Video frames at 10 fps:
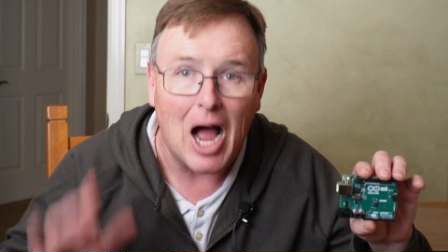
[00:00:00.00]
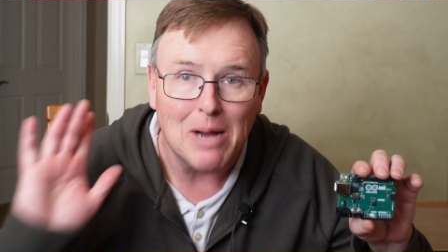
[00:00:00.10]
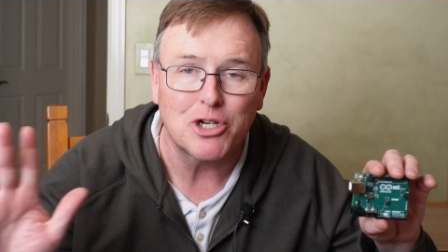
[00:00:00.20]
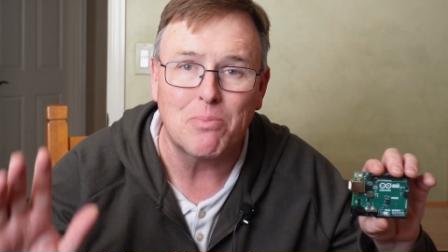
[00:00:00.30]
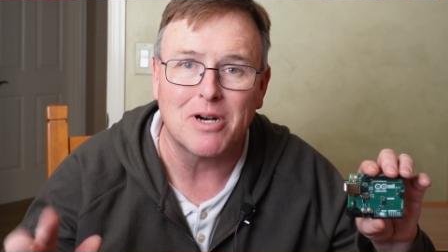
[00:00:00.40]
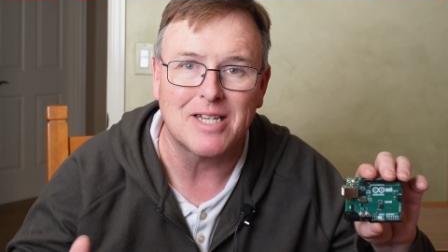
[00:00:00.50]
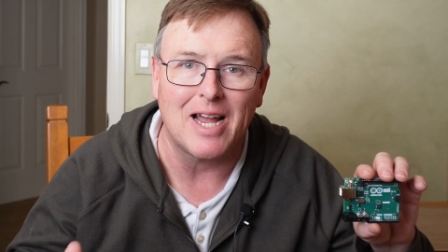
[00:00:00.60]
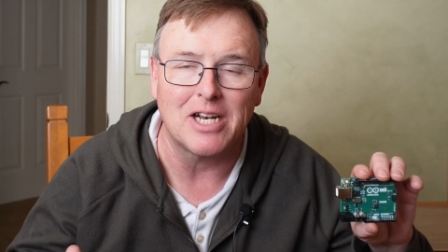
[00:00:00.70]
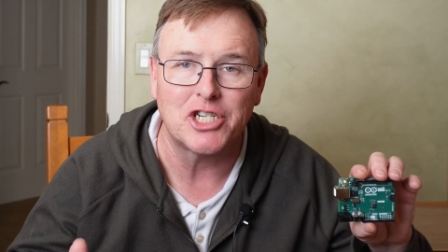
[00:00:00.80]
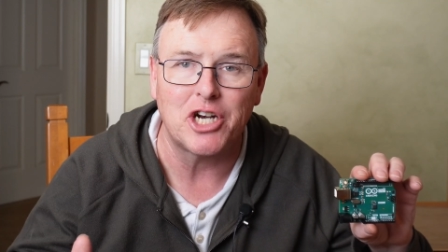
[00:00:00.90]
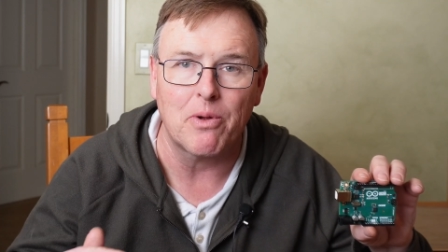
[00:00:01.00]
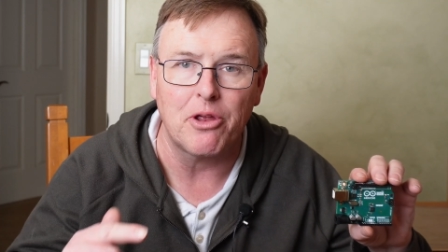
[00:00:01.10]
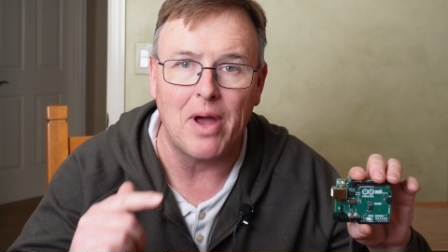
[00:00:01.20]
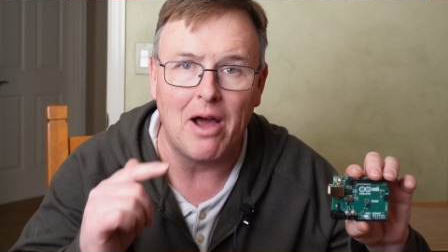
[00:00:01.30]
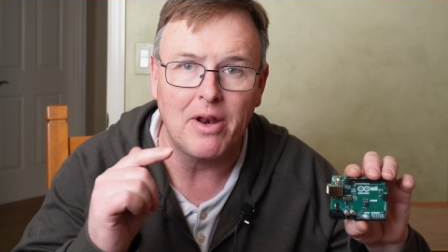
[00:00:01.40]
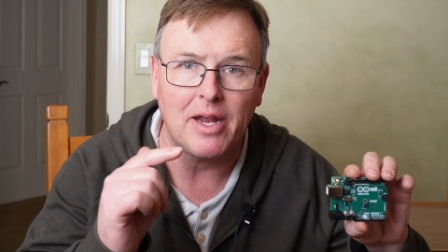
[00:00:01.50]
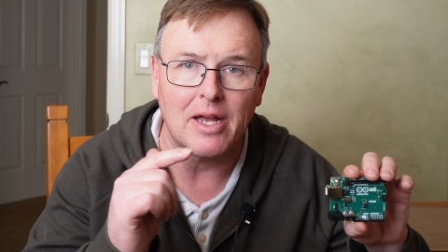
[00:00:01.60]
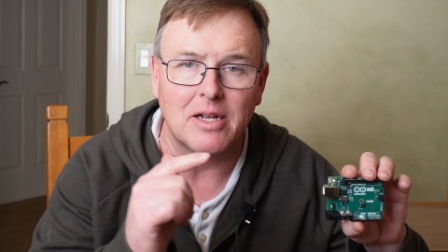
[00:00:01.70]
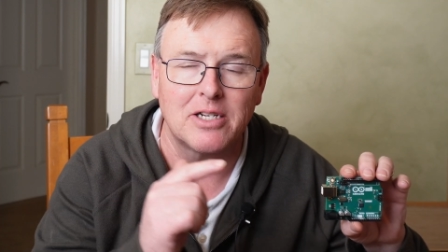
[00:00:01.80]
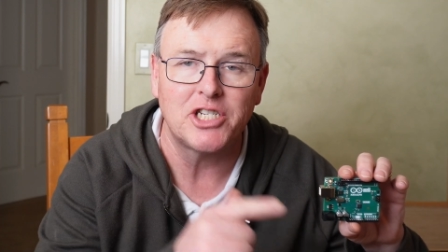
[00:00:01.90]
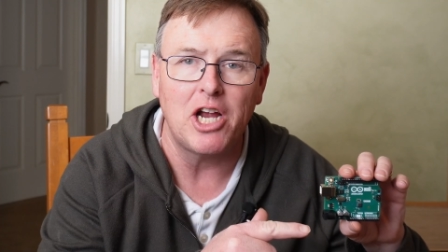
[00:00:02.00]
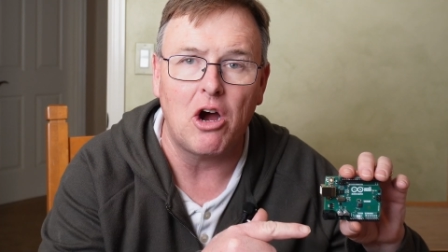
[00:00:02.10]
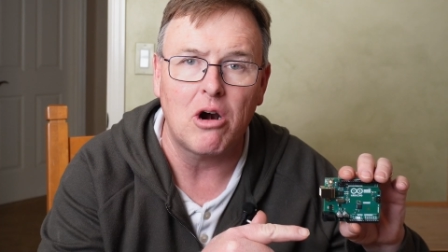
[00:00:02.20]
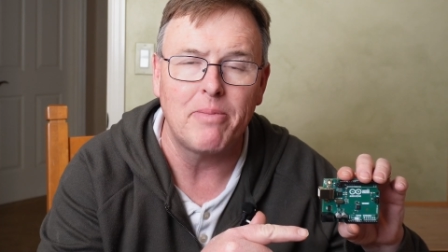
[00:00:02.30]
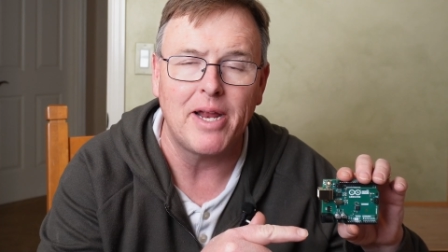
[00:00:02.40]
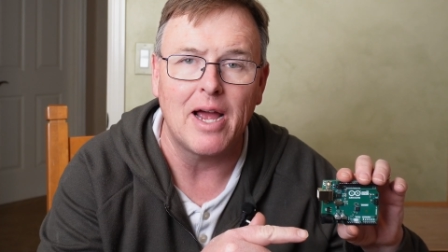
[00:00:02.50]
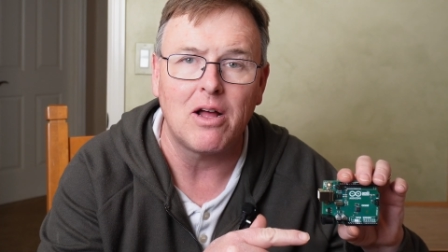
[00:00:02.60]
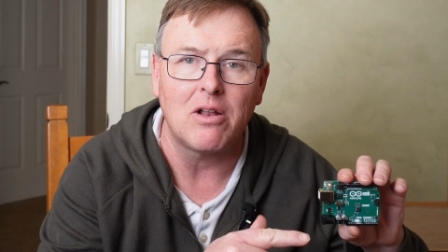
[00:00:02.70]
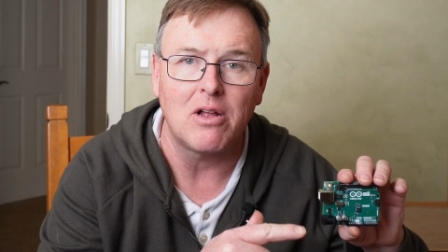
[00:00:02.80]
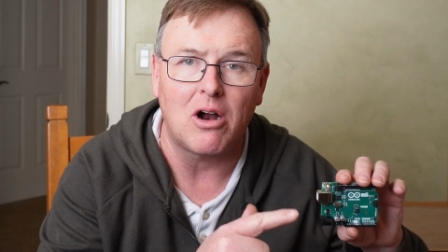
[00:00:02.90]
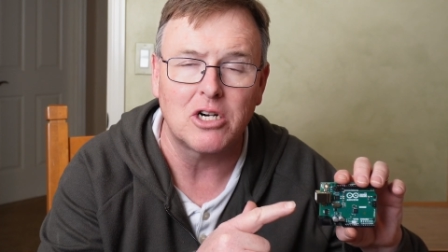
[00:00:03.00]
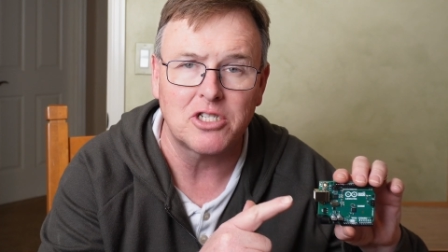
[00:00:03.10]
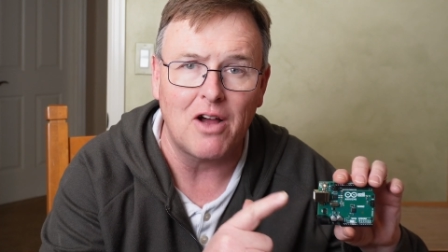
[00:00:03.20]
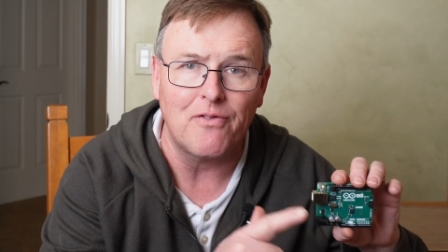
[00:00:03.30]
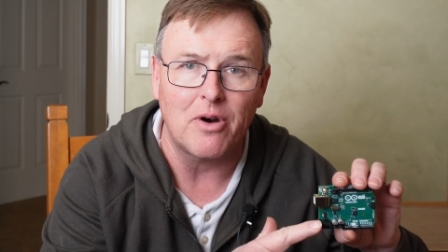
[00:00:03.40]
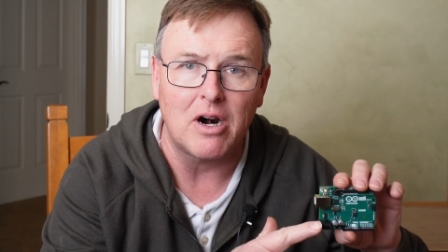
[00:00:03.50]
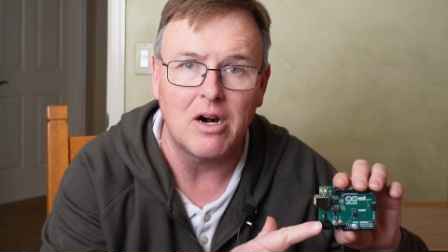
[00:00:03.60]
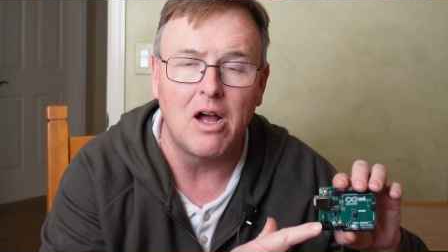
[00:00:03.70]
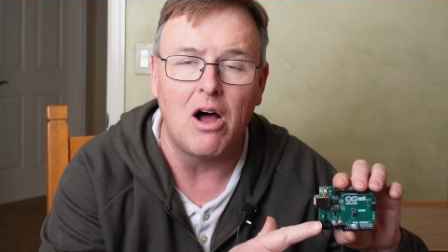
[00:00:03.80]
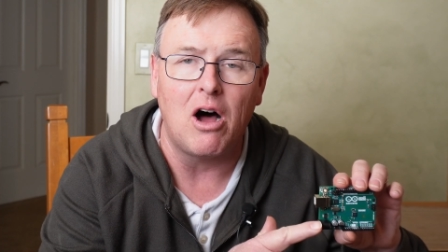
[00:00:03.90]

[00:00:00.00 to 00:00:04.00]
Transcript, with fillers: I'm super excited to share with you how to get G R B L, our software,